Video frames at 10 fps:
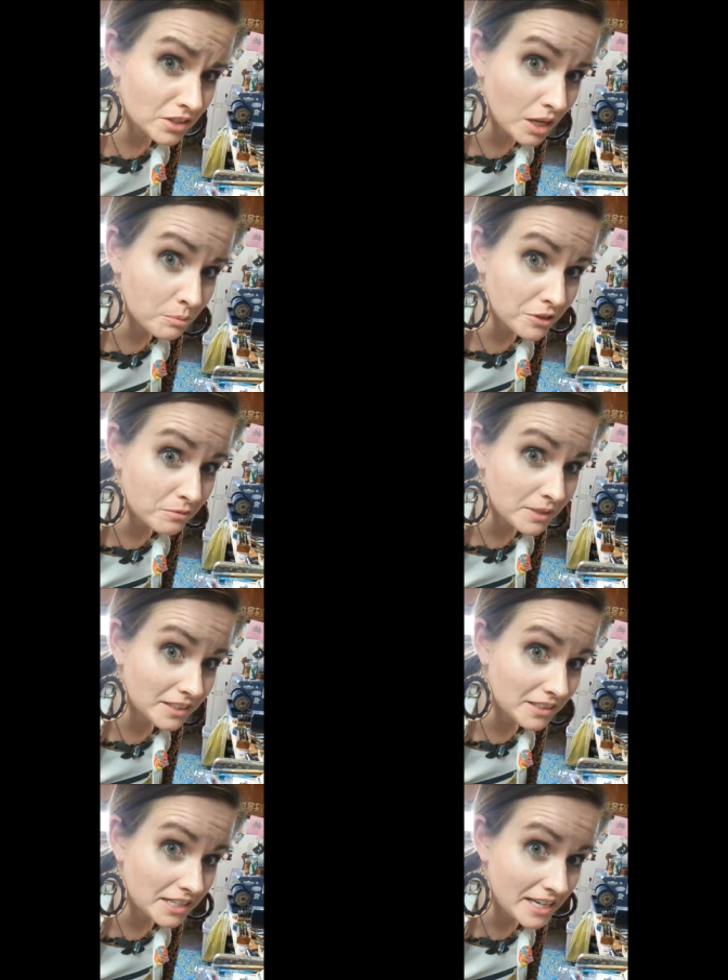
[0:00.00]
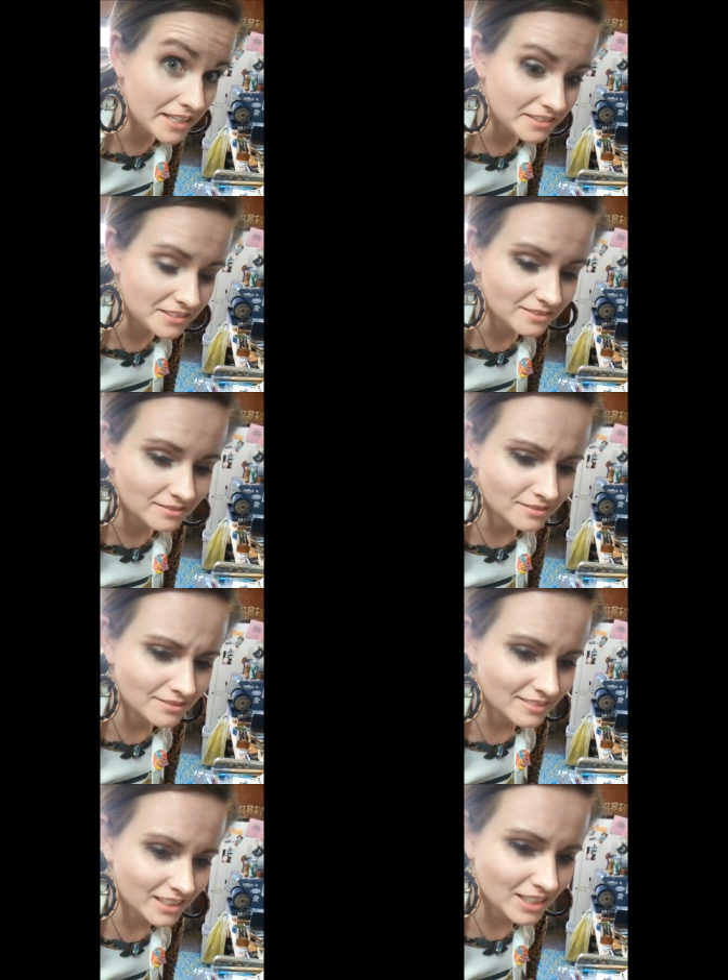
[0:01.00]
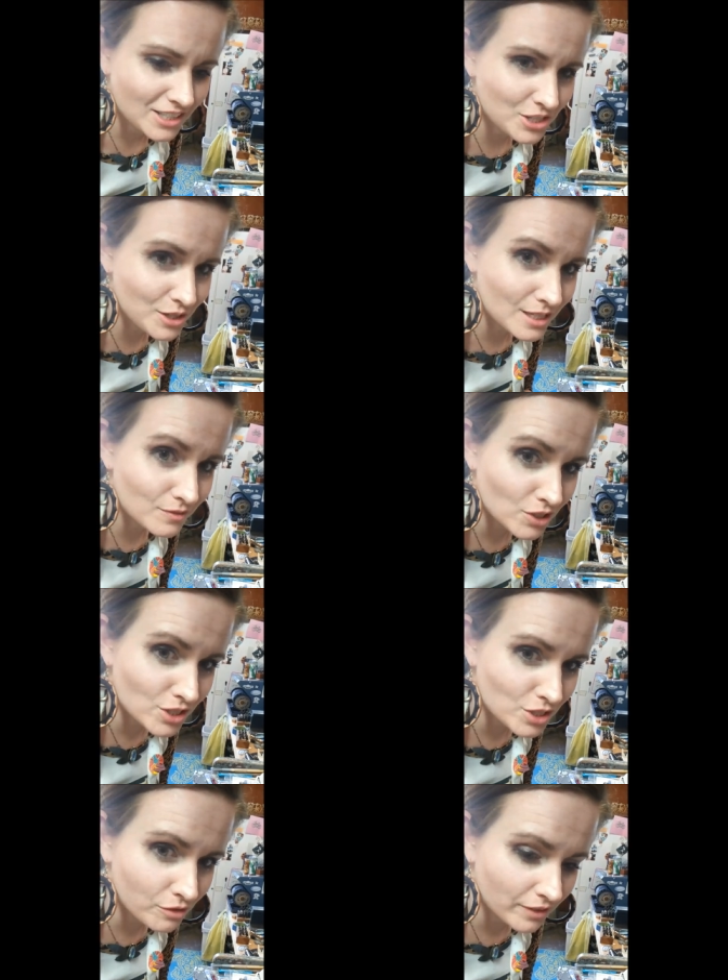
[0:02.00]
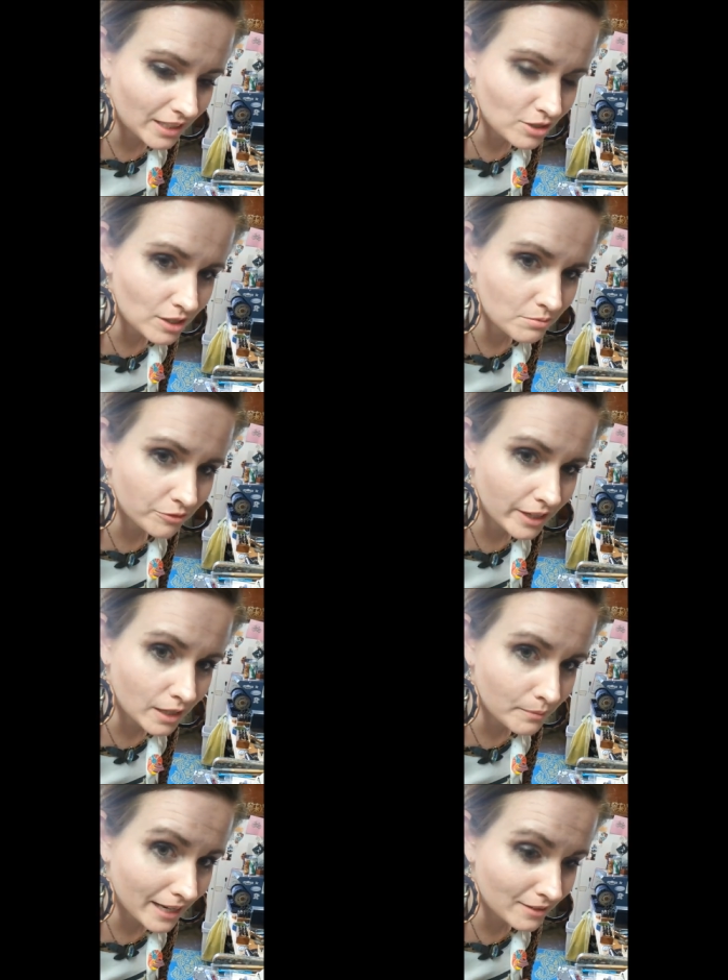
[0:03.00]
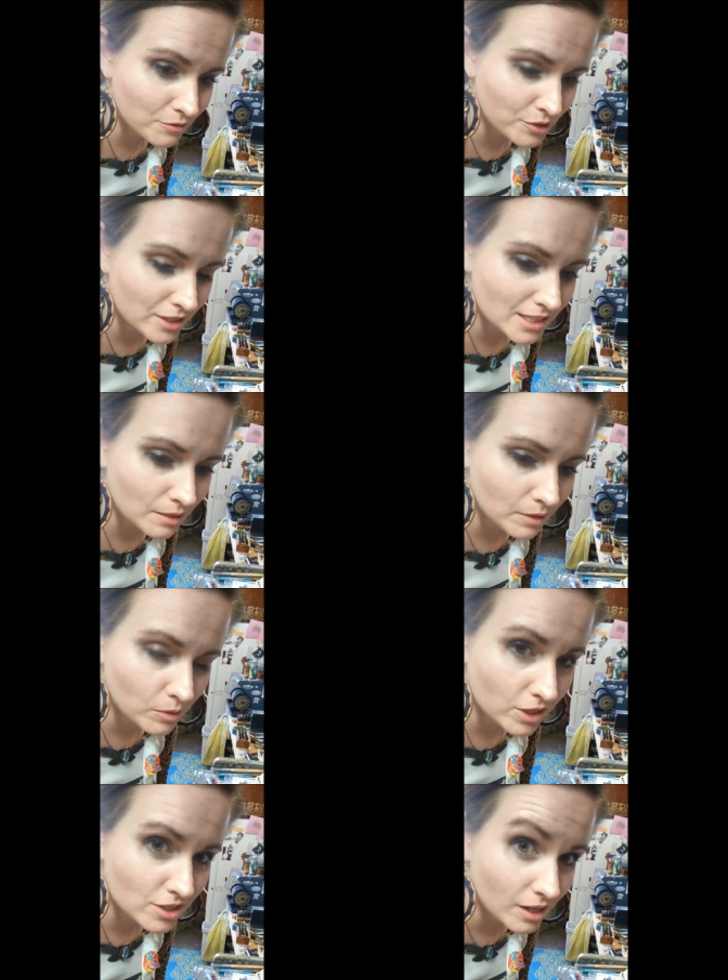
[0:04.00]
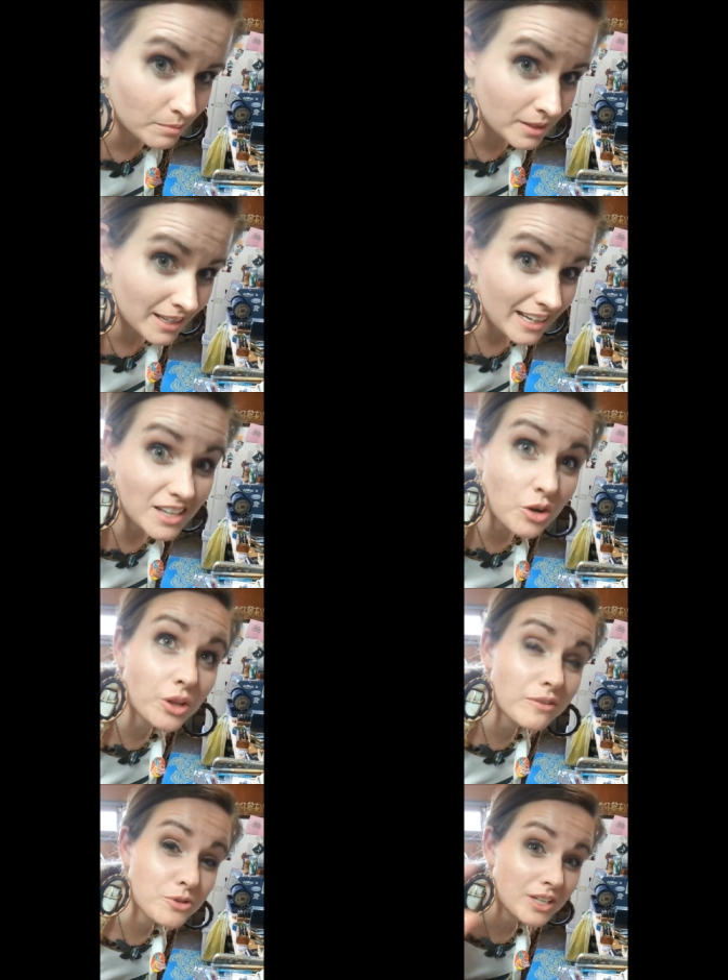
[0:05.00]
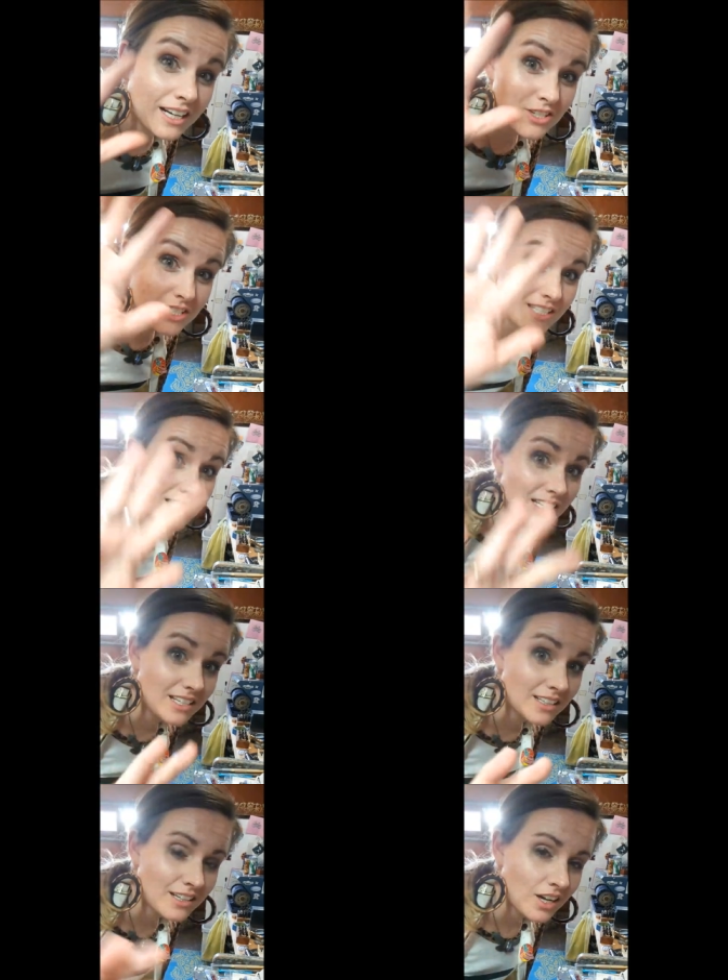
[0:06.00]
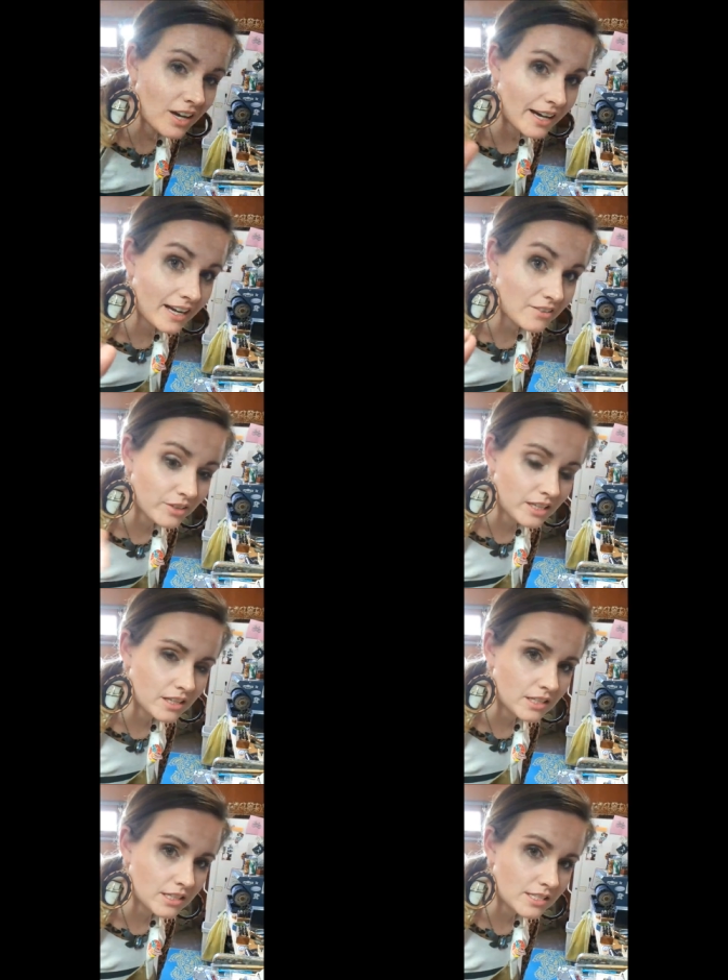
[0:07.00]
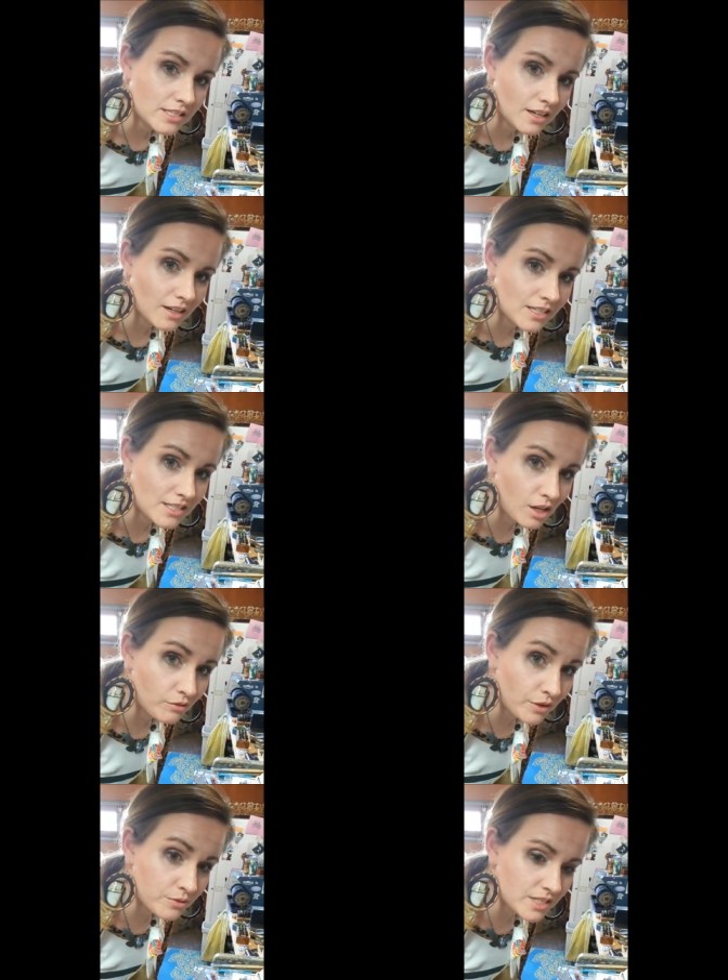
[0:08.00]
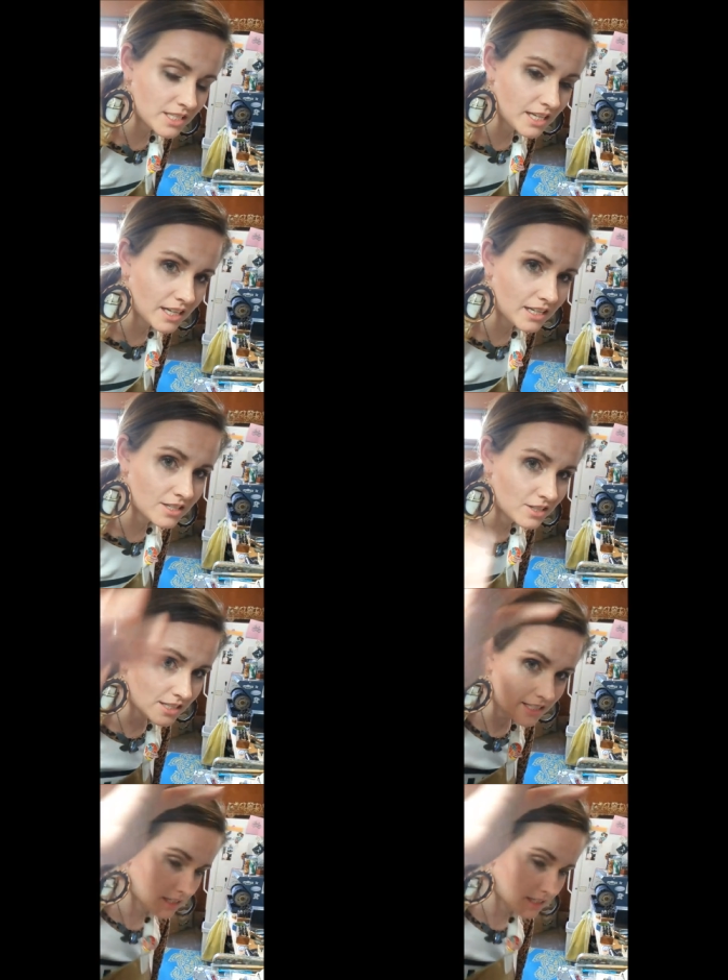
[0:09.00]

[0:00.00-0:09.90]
come with me again. Do you guys feel so funny? You keep flying back and forth inside my workshop. And only if you could actually see, I have like this uh, cell phone stand that's